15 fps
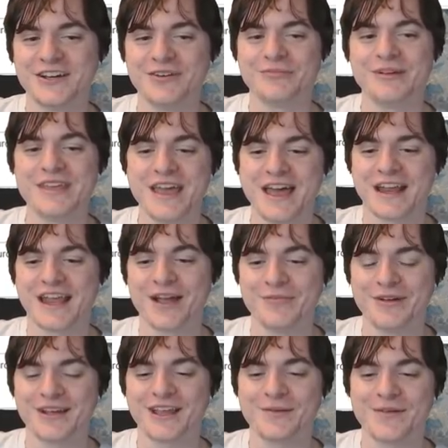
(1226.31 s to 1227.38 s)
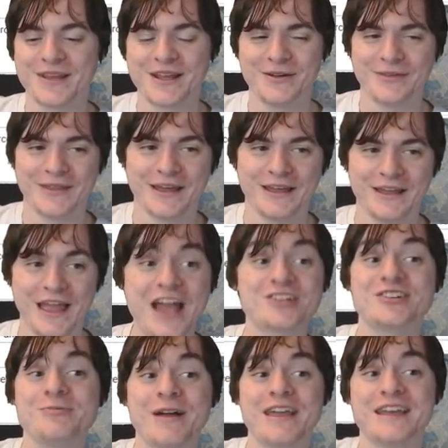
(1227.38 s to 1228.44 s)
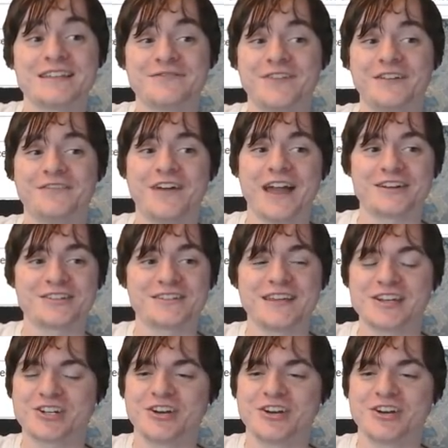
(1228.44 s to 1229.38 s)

But yeah, can we go there? Actually, wait, here's a fun fact, just in case you're